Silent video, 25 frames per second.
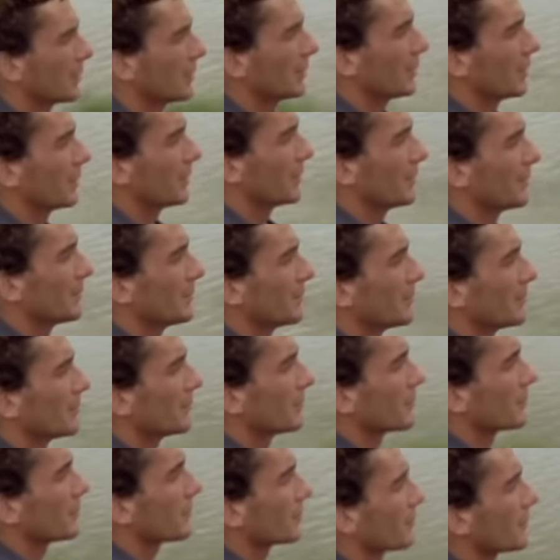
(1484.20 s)
and we
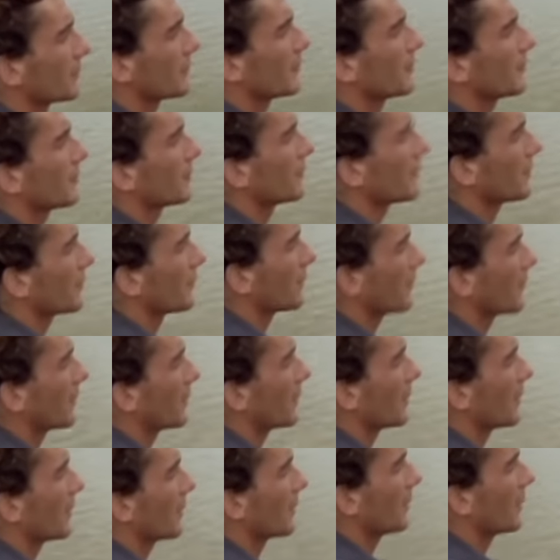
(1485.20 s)
also are
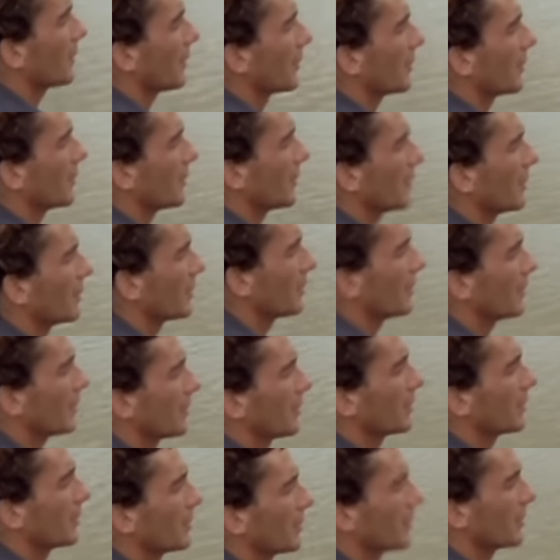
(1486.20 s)
planning to put some
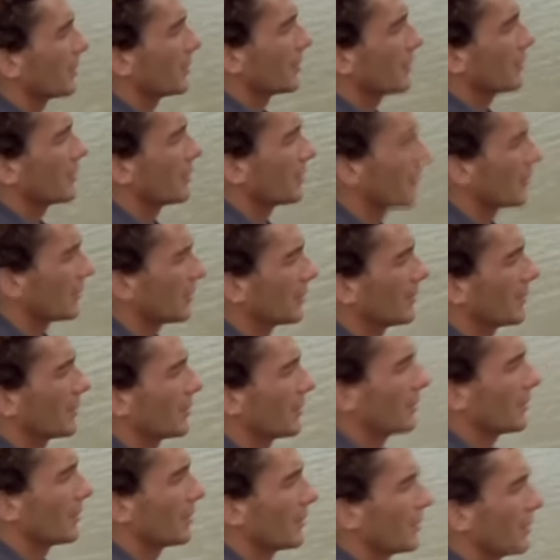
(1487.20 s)
fish here
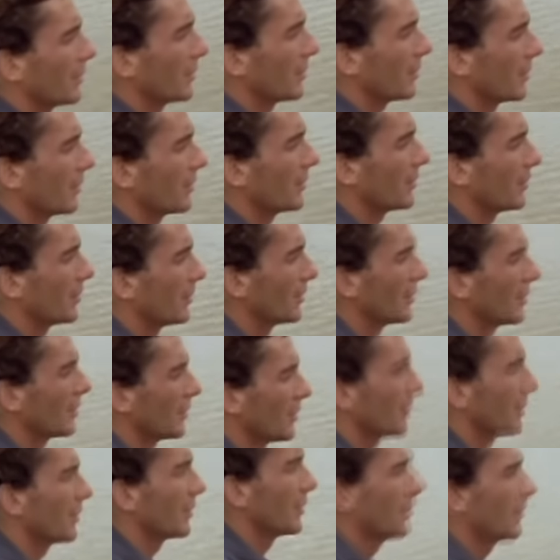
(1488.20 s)
15
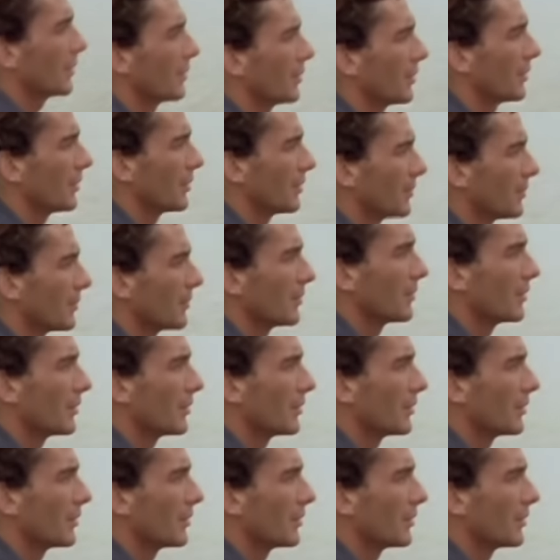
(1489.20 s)
20,000 uh,